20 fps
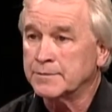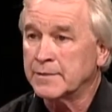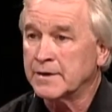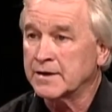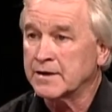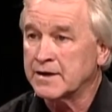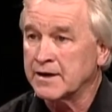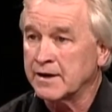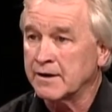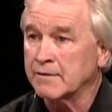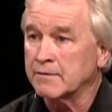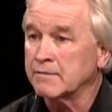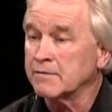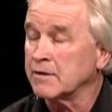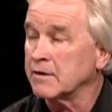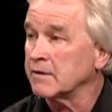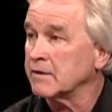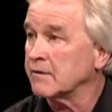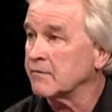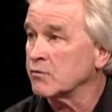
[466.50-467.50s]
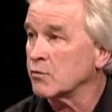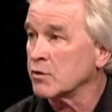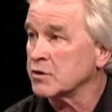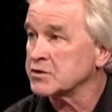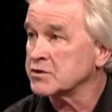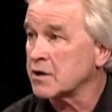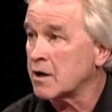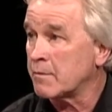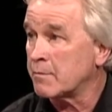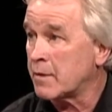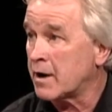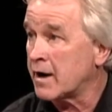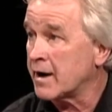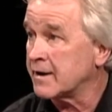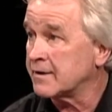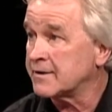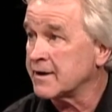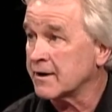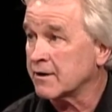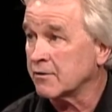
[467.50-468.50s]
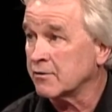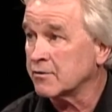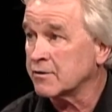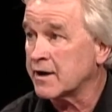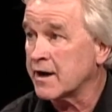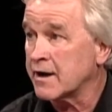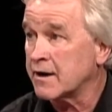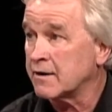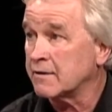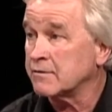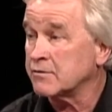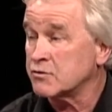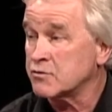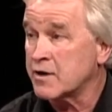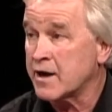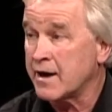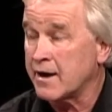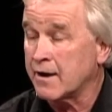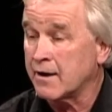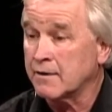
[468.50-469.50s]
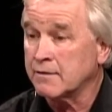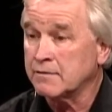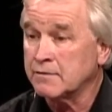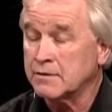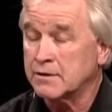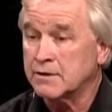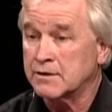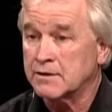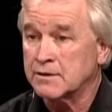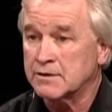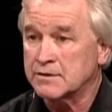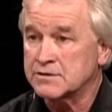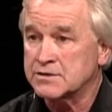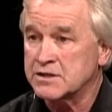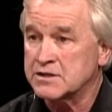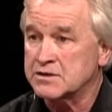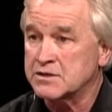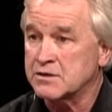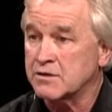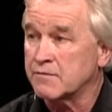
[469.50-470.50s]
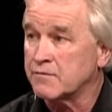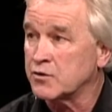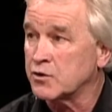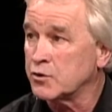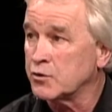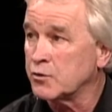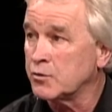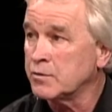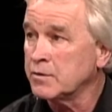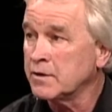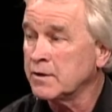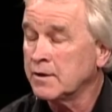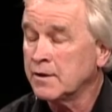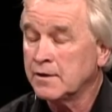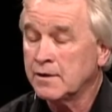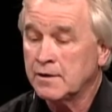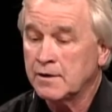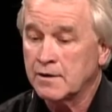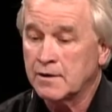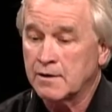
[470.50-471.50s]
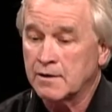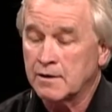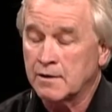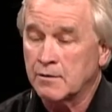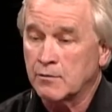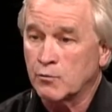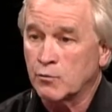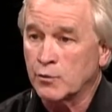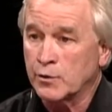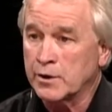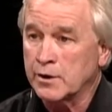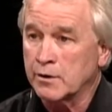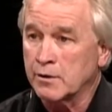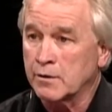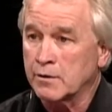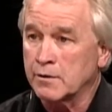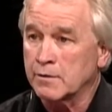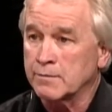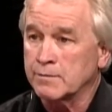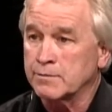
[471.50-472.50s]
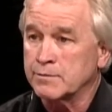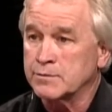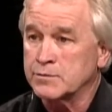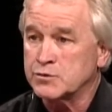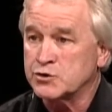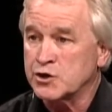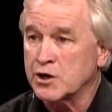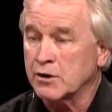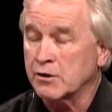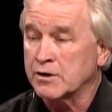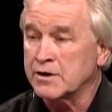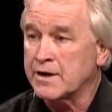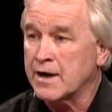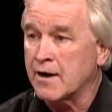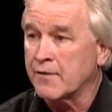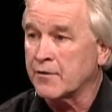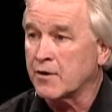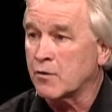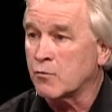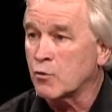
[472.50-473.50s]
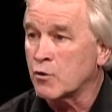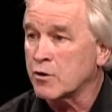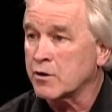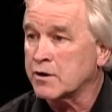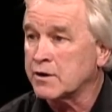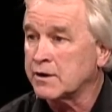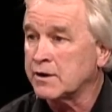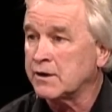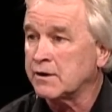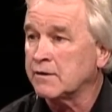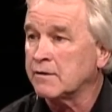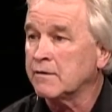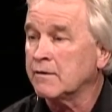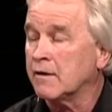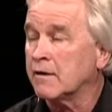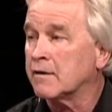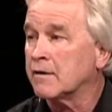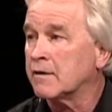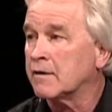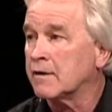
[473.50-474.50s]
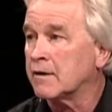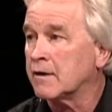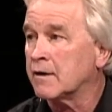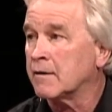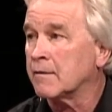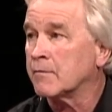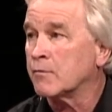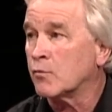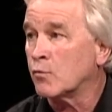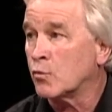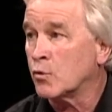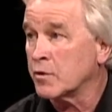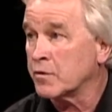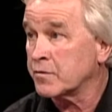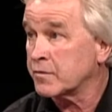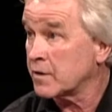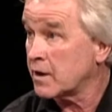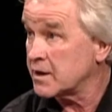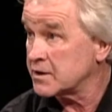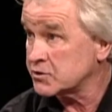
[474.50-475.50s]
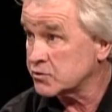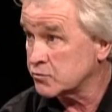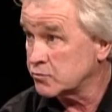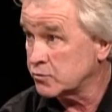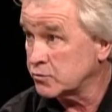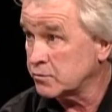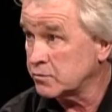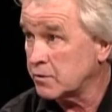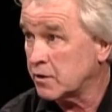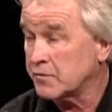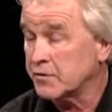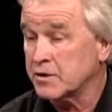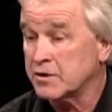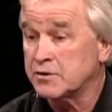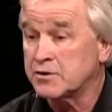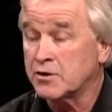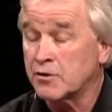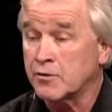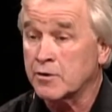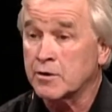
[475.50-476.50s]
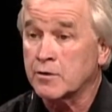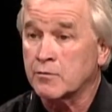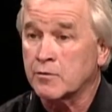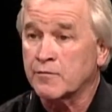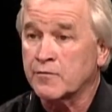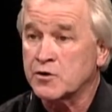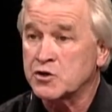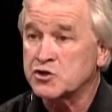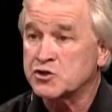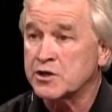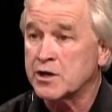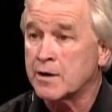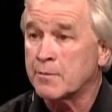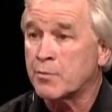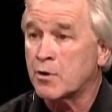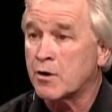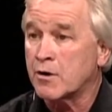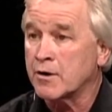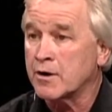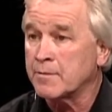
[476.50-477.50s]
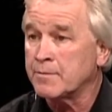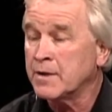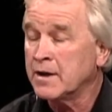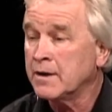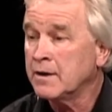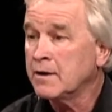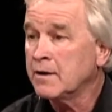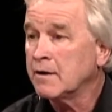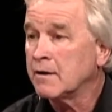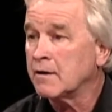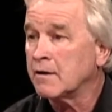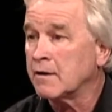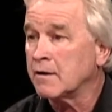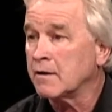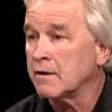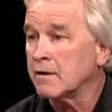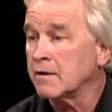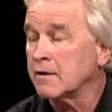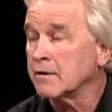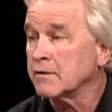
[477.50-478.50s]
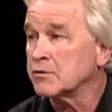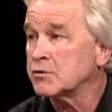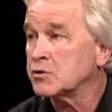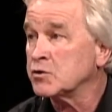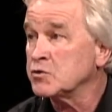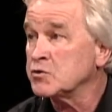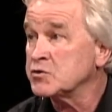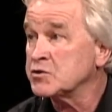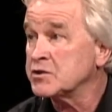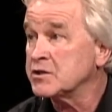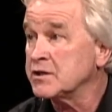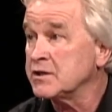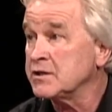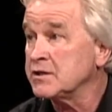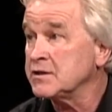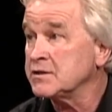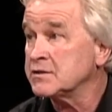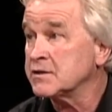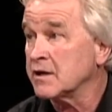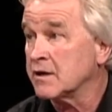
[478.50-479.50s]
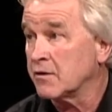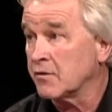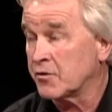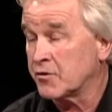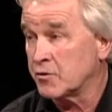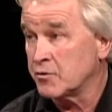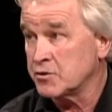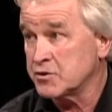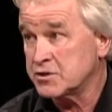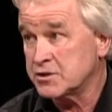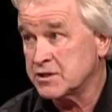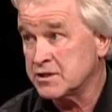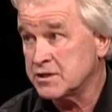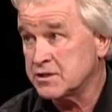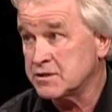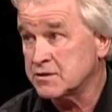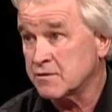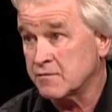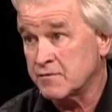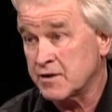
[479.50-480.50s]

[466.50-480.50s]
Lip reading: again, if you want to stop by and take a look at it, you can. It's easy to view. We're generally down there working with the high school on the interior. We're finishing that part up Tuesdays and Thursdays